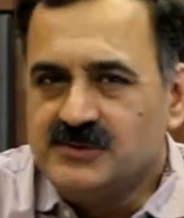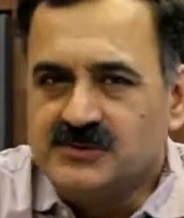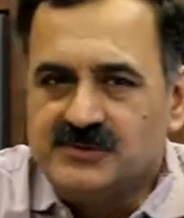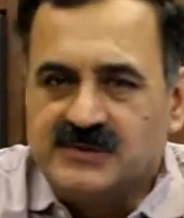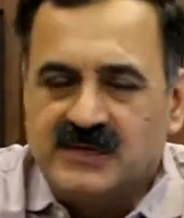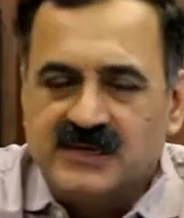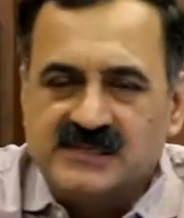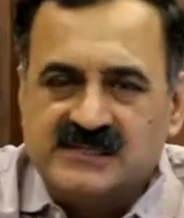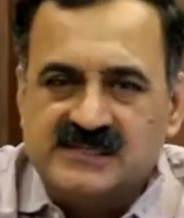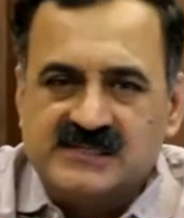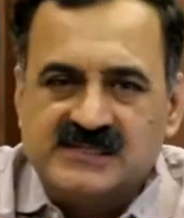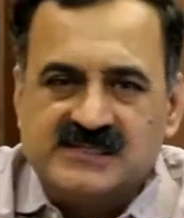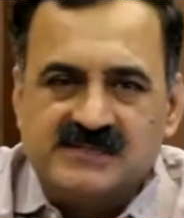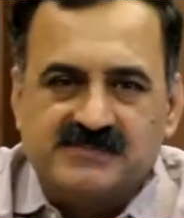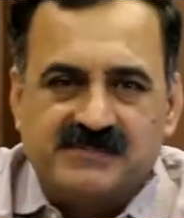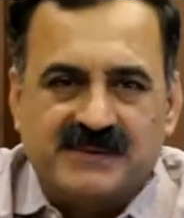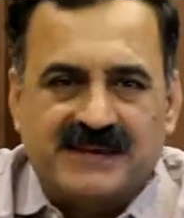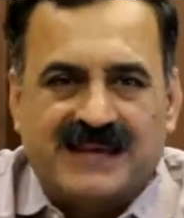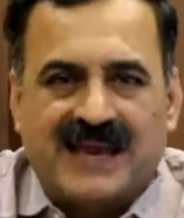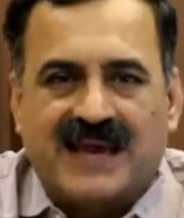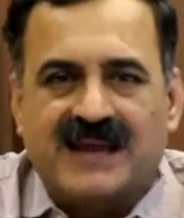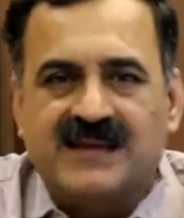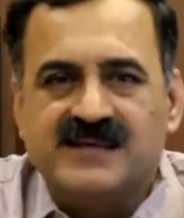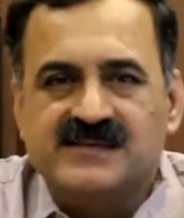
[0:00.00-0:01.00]
due diligence
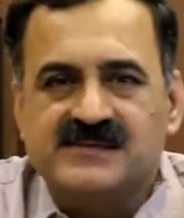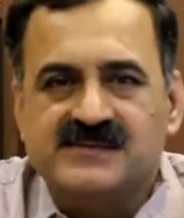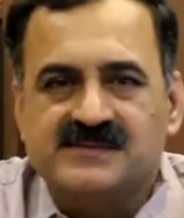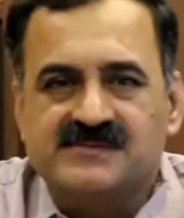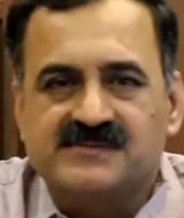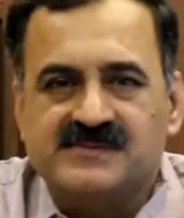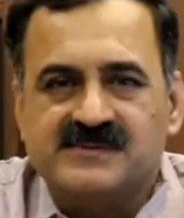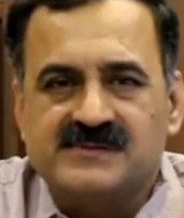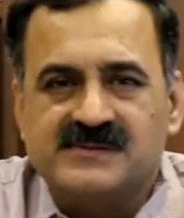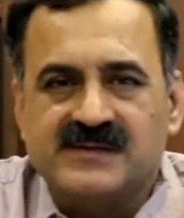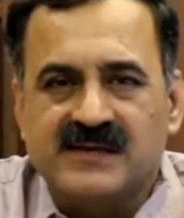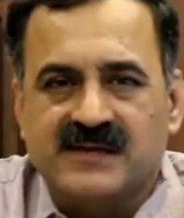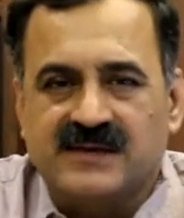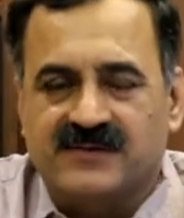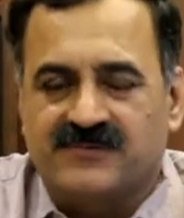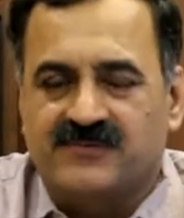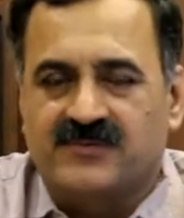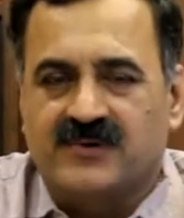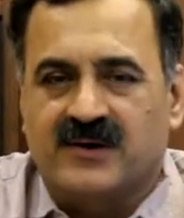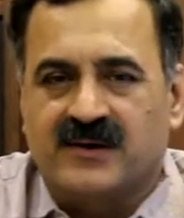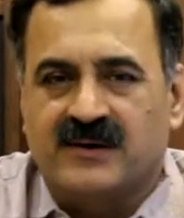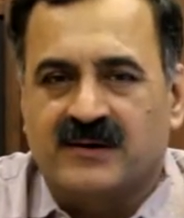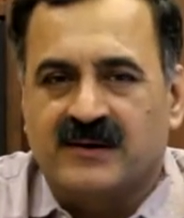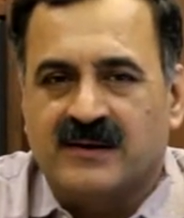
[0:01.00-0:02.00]
mechanisms and
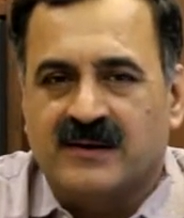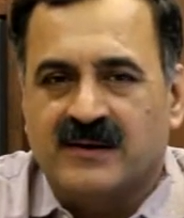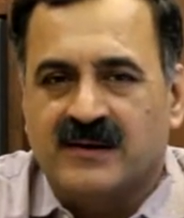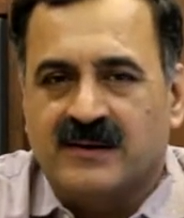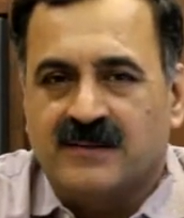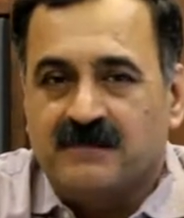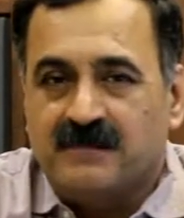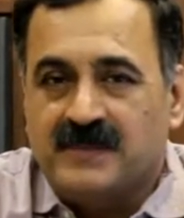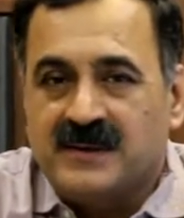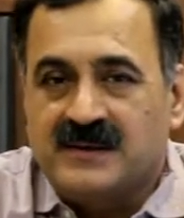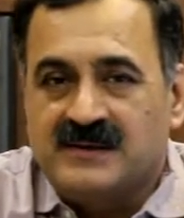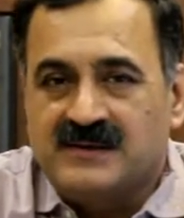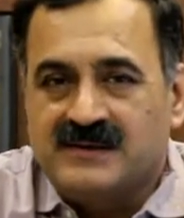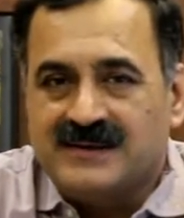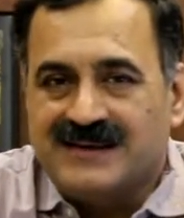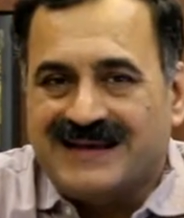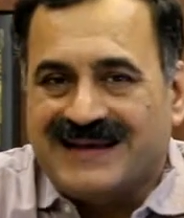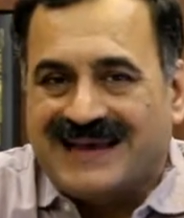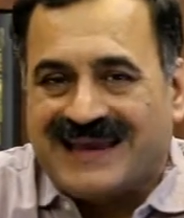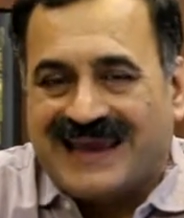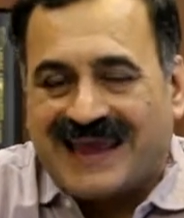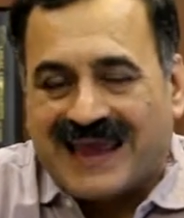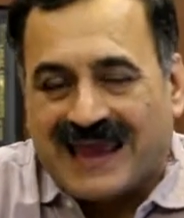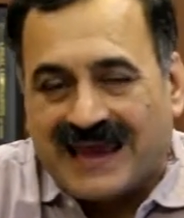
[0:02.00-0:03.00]
if you are a bit
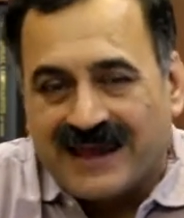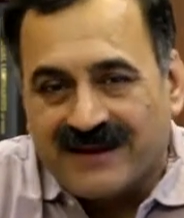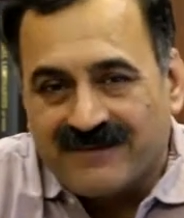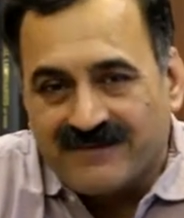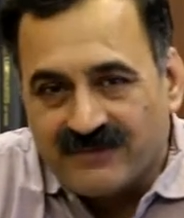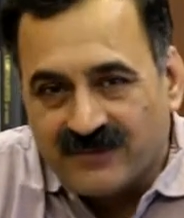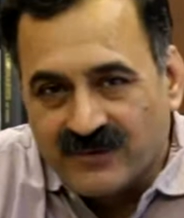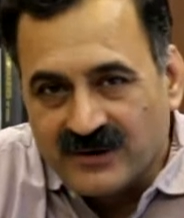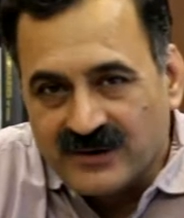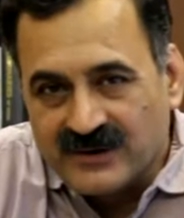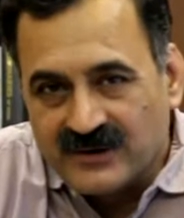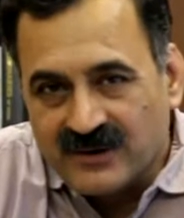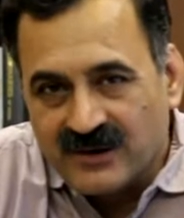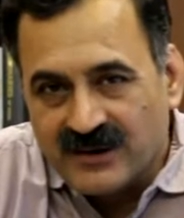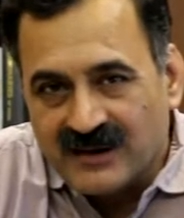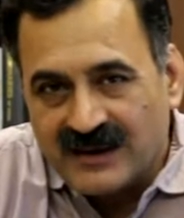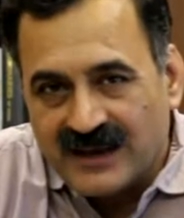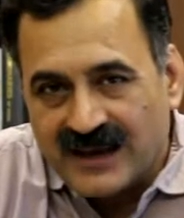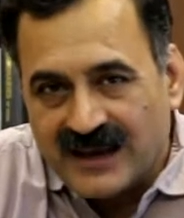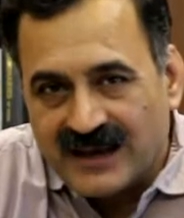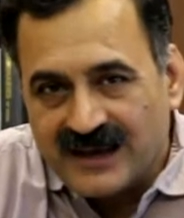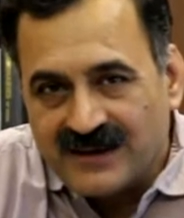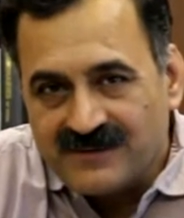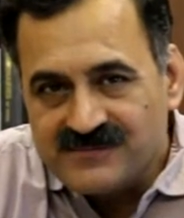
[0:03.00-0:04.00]
careful in your
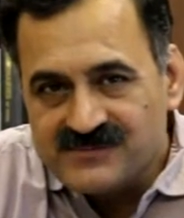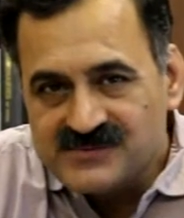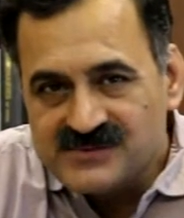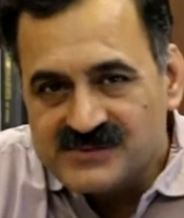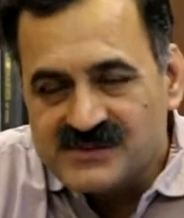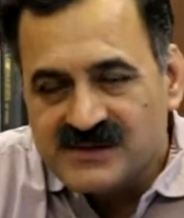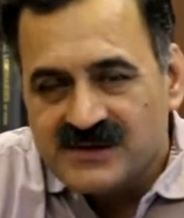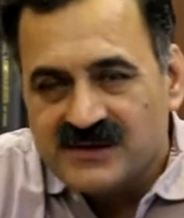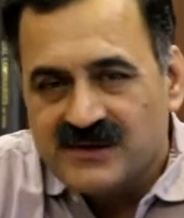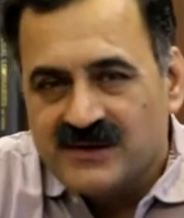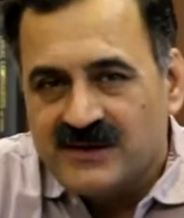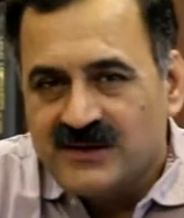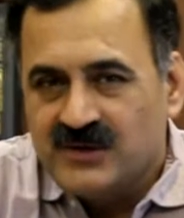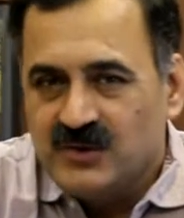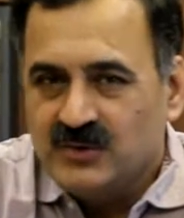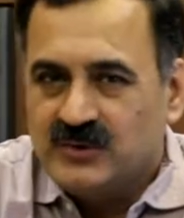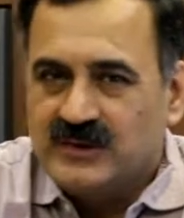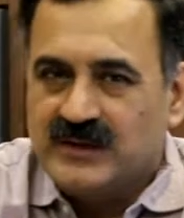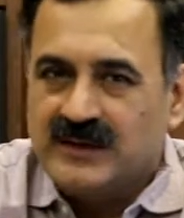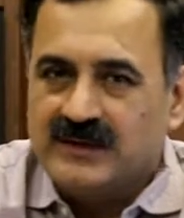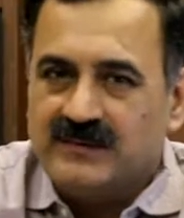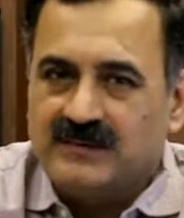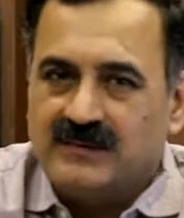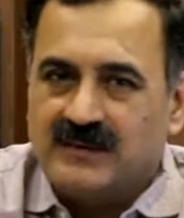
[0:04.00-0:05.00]
lives,
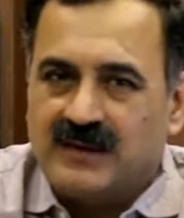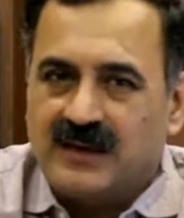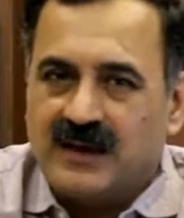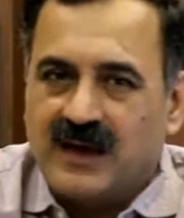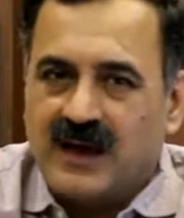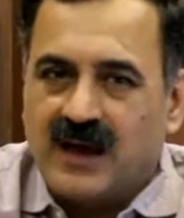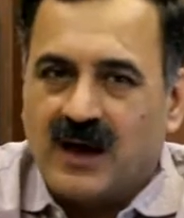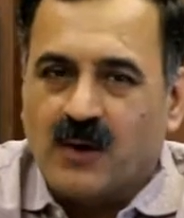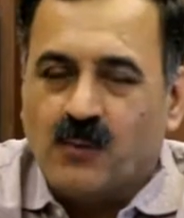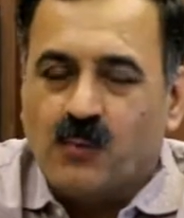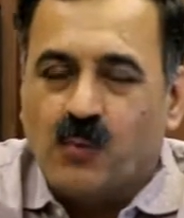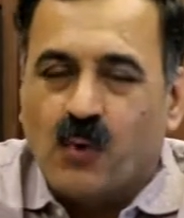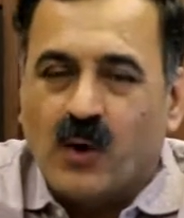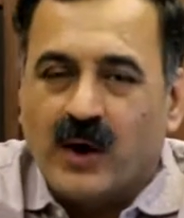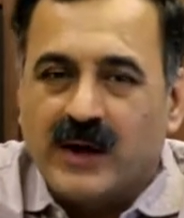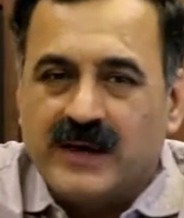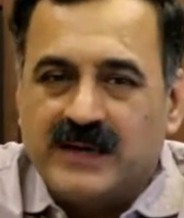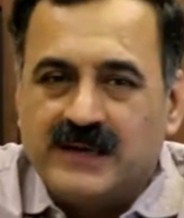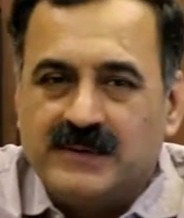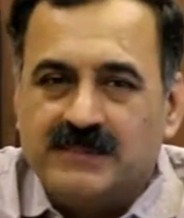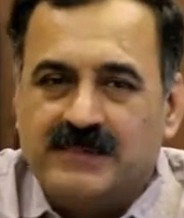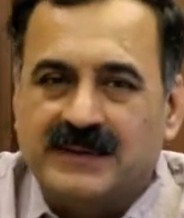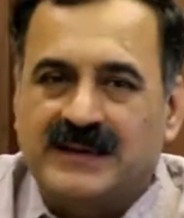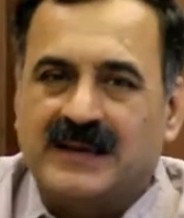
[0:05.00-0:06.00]
you can
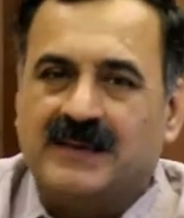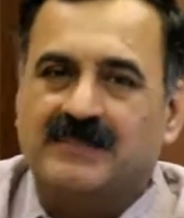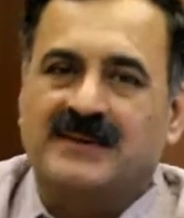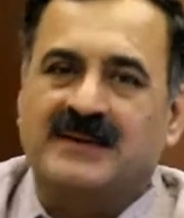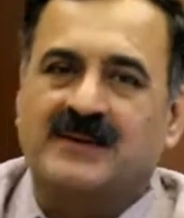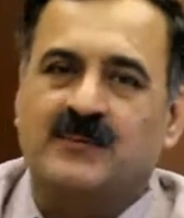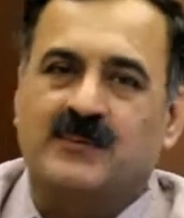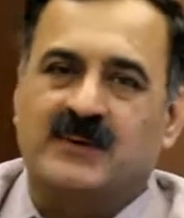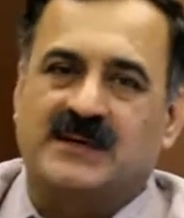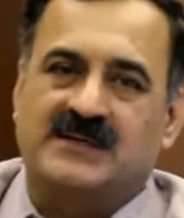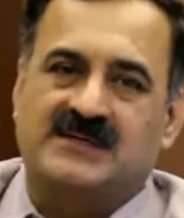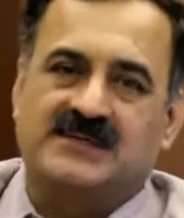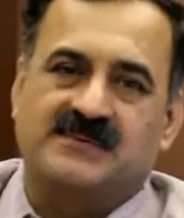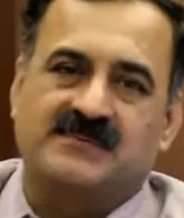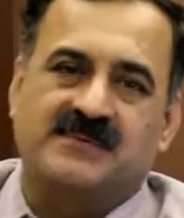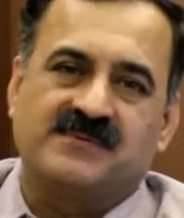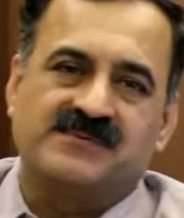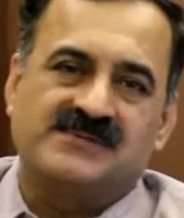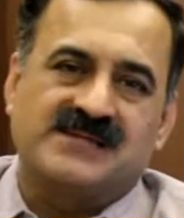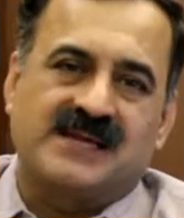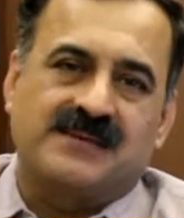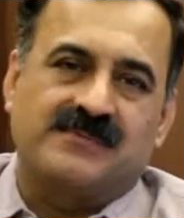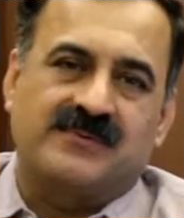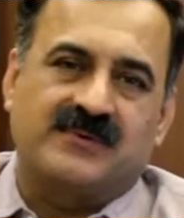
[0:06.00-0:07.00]
avoid becoming a
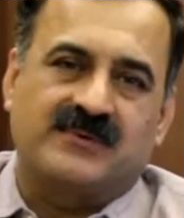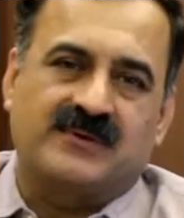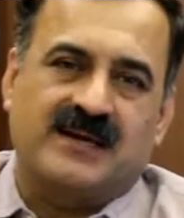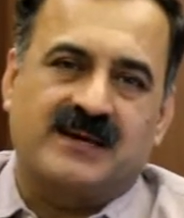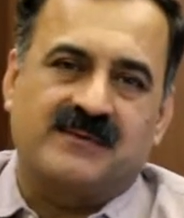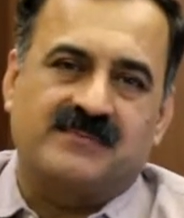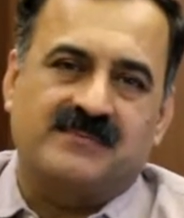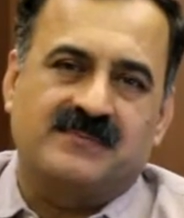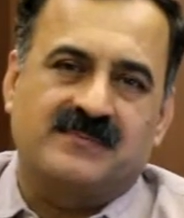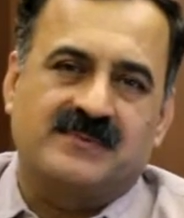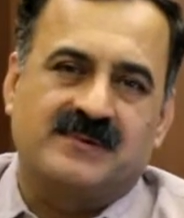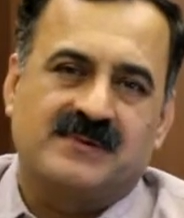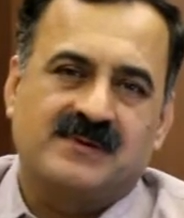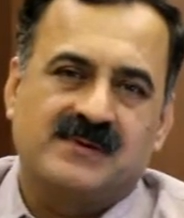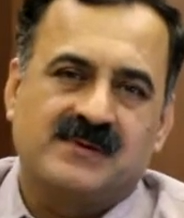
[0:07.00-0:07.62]
victim of cybercrime.